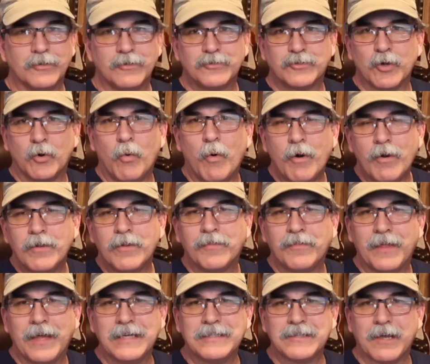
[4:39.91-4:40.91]
So one of the
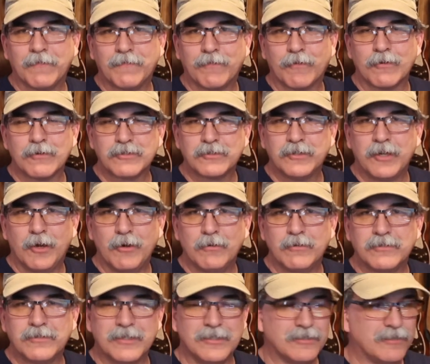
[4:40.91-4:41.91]
things I first
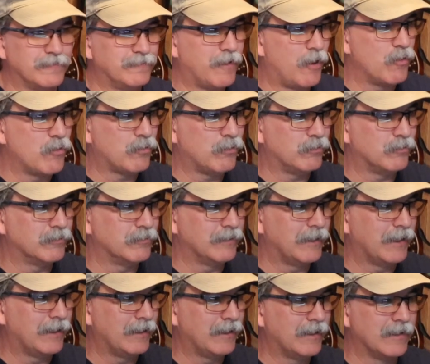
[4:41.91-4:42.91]
noticed is the vocal
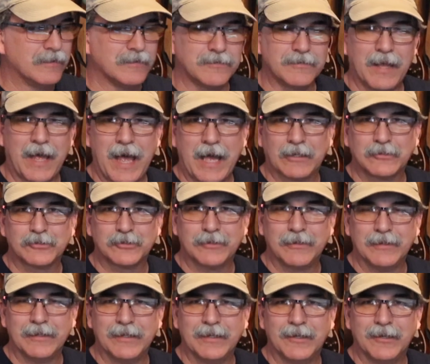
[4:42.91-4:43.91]
is
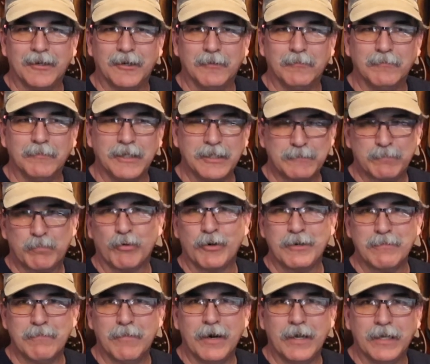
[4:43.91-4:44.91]
actually it's
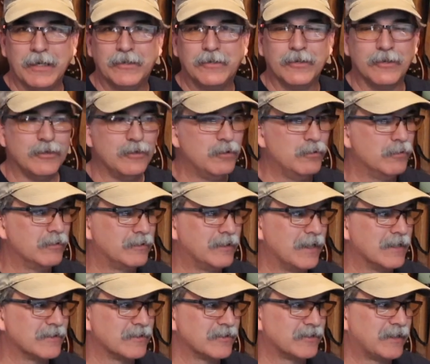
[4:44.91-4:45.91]
pretty muddy too. It
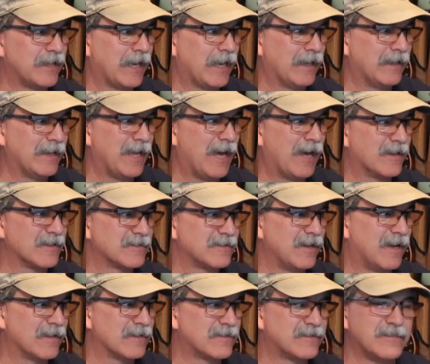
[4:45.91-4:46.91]
doesn't stand out. It's
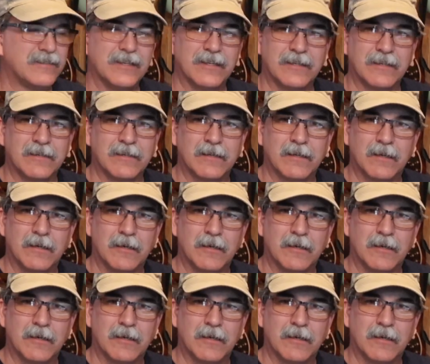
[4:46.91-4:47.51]
not sitting